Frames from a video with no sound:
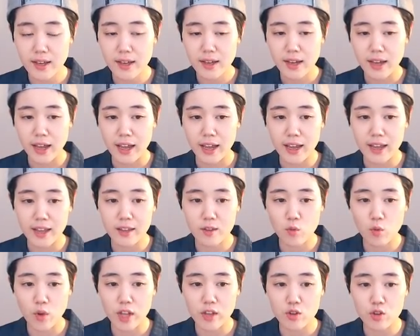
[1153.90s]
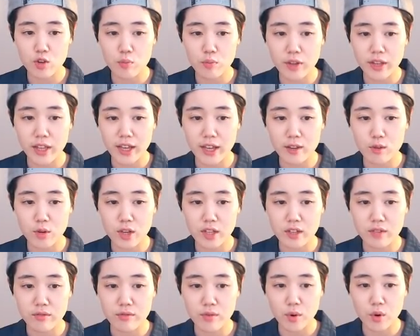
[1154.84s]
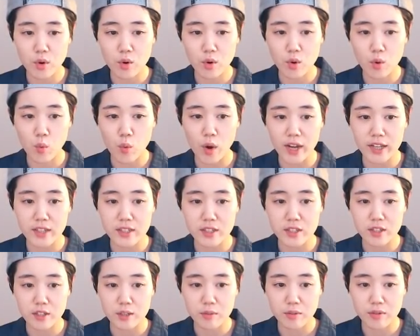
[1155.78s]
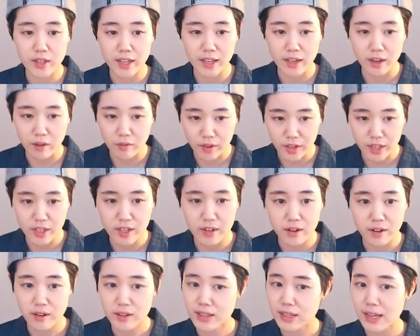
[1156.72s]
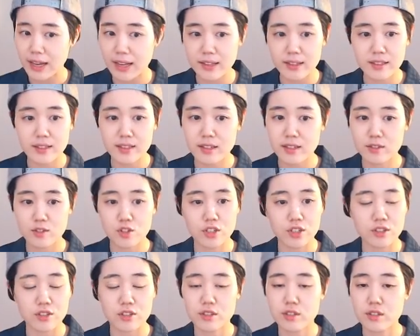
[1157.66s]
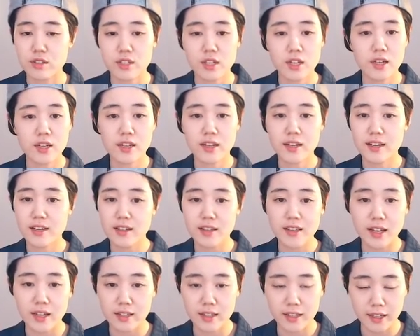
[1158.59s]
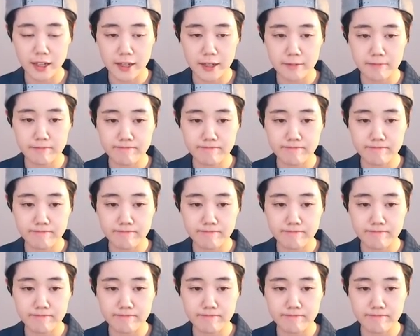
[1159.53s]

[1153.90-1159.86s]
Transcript: and when you play 24, white is gonna play over here, not just connecting.